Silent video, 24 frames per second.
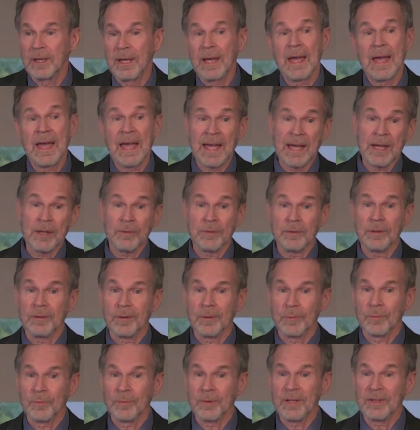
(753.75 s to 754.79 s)
and
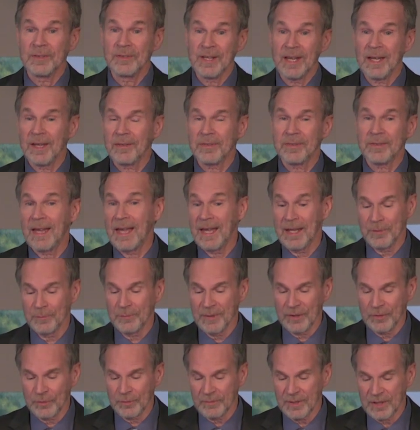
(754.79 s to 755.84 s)
death and
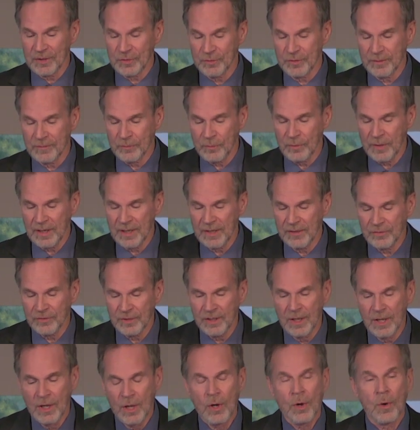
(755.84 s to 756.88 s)
resurrection of Christ
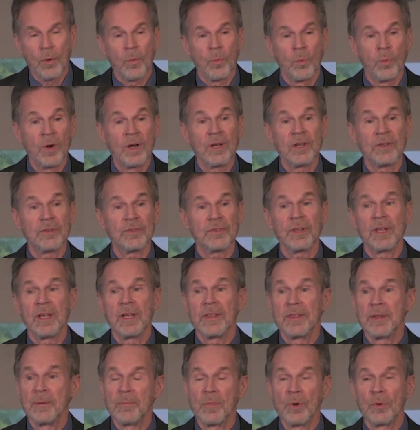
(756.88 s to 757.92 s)
was
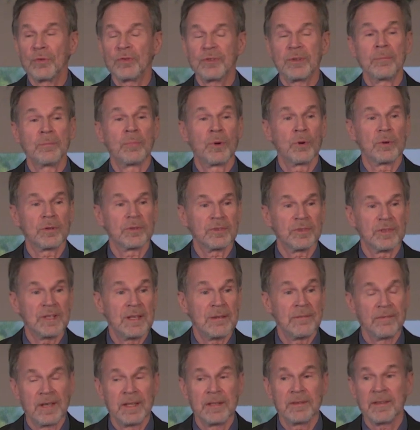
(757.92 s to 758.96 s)
the most important
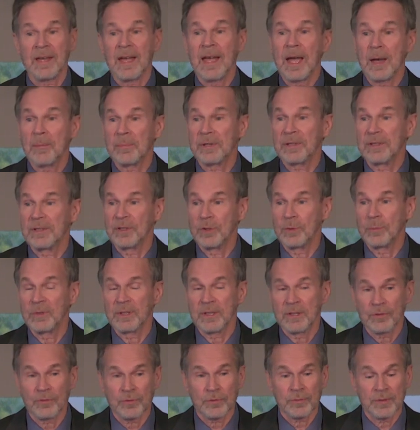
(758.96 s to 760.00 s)
event to happen in human
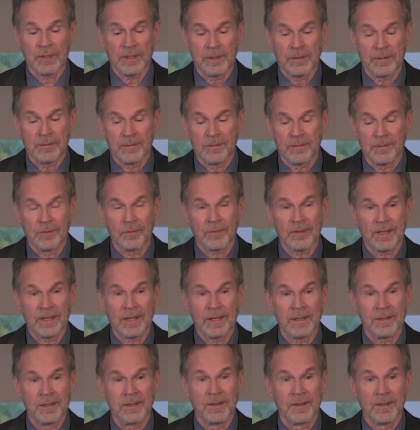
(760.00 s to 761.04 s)
history,
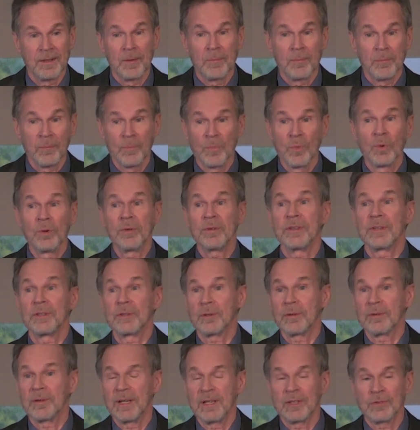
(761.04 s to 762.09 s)
okay? More than
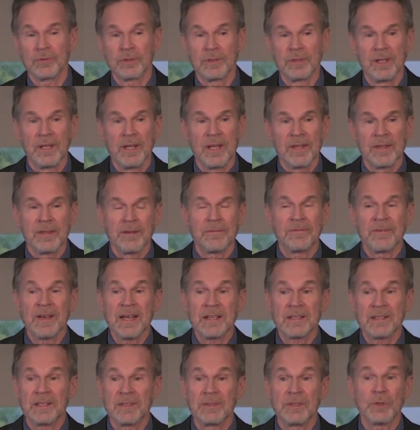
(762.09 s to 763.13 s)
creation, the
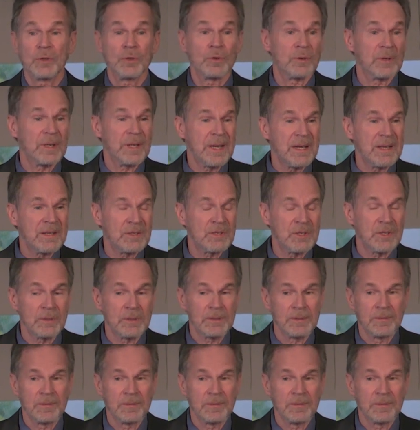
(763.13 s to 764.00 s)
fact that the Creator